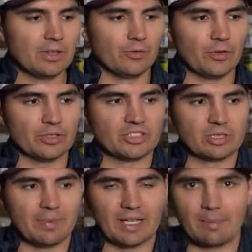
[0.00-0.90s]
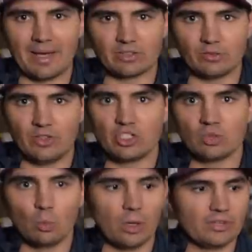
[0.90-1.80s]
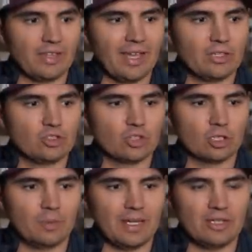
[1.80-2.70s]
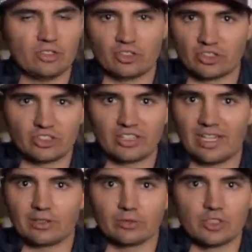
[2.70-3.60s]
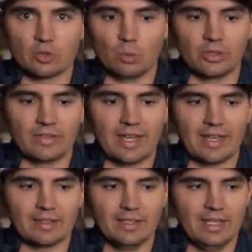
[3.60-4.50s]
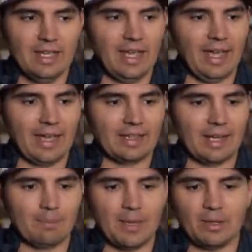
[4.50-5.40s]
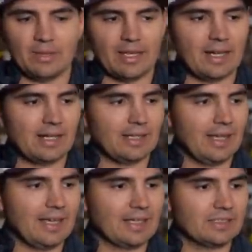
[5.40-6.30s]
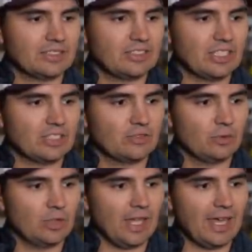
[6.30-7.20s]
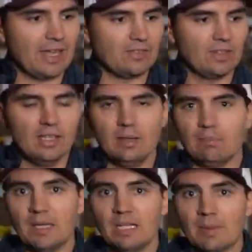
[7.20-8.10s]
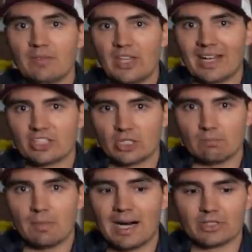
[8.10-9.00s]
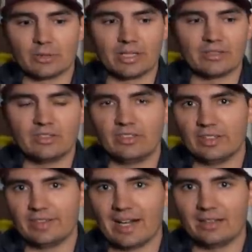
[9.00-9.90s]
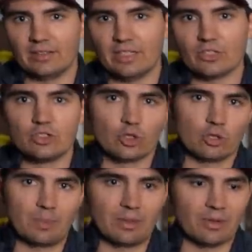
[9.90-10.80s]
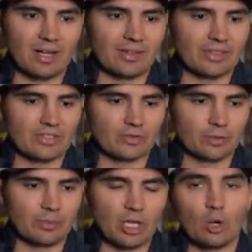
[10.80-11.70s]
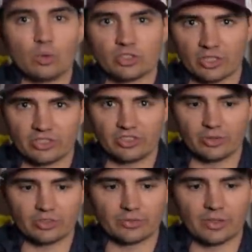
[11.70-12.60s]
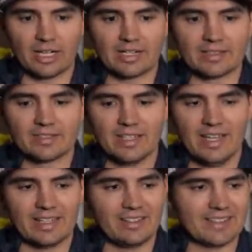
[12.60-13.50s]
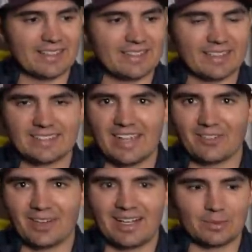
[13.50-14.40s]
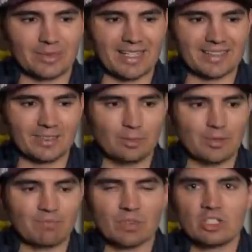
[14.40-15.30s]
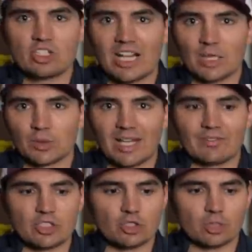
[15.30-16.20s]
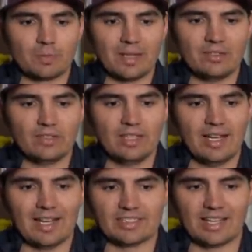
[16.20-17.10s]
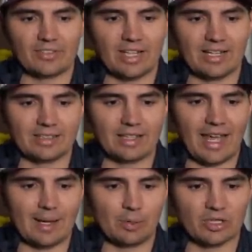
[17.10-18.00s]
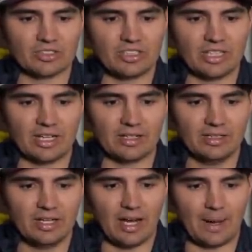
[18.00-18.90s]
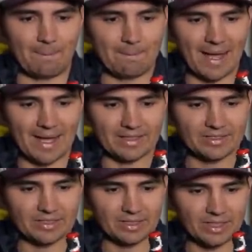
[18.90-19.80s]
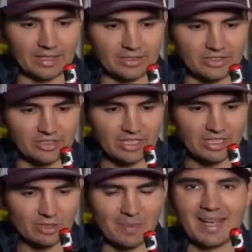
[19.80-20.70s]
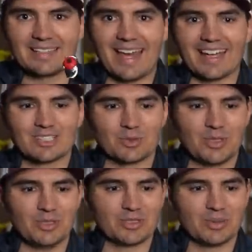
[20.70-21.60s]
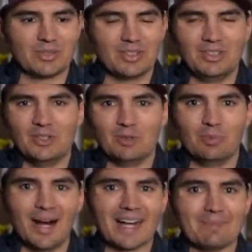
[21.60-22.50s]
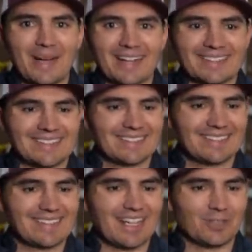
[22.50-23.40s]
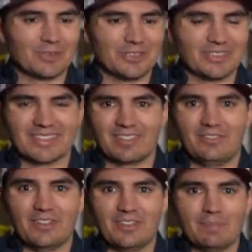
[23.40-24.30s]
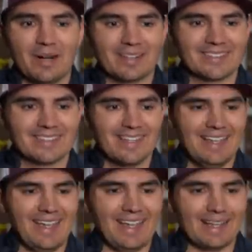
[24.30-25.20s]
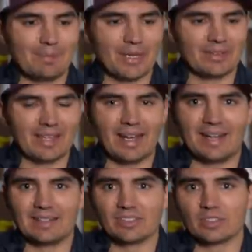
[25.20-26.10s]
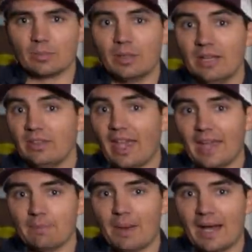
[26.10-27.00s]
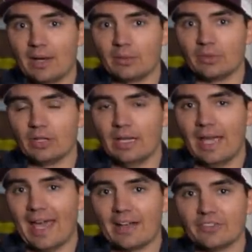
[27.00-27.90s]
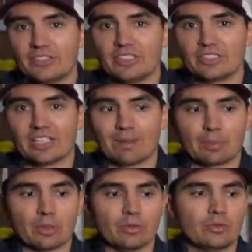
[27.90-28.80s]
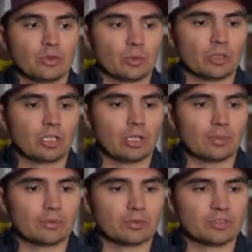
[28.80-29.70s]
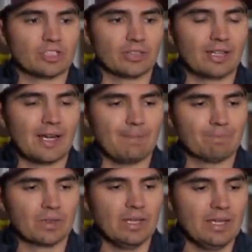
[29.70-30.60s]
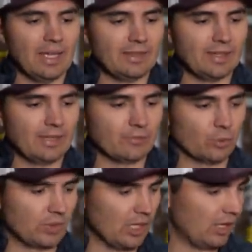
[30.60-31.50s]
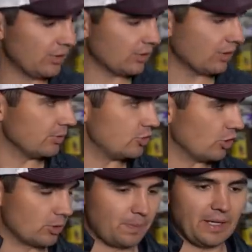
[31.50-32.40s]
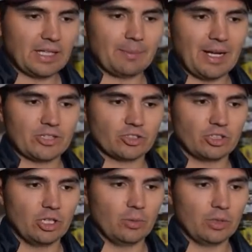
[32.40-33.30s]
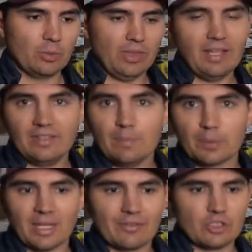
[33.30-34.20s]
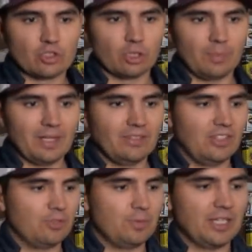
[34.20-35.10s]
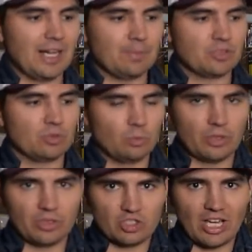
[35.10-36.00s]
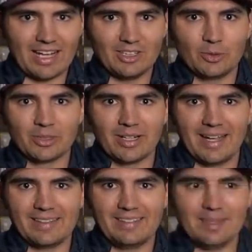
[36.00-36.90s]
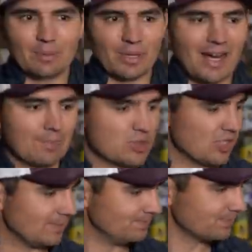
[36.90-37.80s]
The first is a Megabass Vision 110 jerk bait, just a standard Vision 110. And I'm pairing that on a 6'8" medium heavy action moderate Denali jerk bait rod. This is from the Ozark series of rods. And I like that 6'8" rod with that little bit shallower diving jerk bait. I just have it on an Abu Garcia Max Z or Max X reel. It's one of the new Black Max style reels. It's like $50. And I'm pairing that on some 10-pound FC Sniper fluorocarbon from Sunline. And then for the other jerkbait, I'm actually going with a deeper diving jerkbait to give me an option with the shallower and the deeper option.